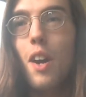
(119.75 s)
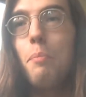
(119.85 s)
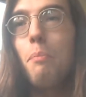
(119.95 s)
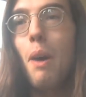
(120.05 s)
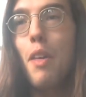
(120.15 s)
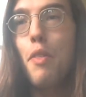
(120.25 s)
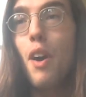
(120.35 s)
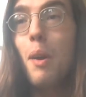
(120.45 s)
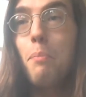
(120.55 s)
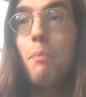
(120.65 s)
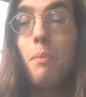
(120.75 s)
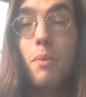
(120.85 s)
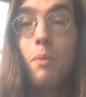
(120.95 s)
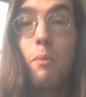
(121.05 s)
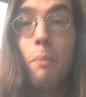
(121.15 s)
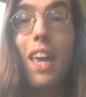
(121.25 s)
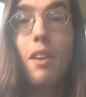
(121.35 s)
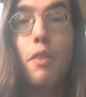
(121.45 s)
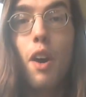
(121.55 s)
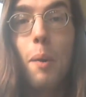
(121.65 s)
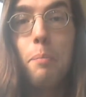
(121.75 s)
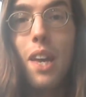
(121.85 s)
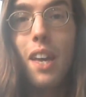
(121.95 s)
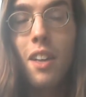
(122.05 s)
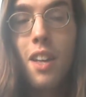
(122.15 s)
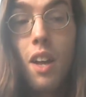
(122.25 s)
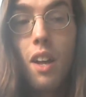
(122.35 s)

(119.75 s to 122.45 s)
Um, my thought, main thought being,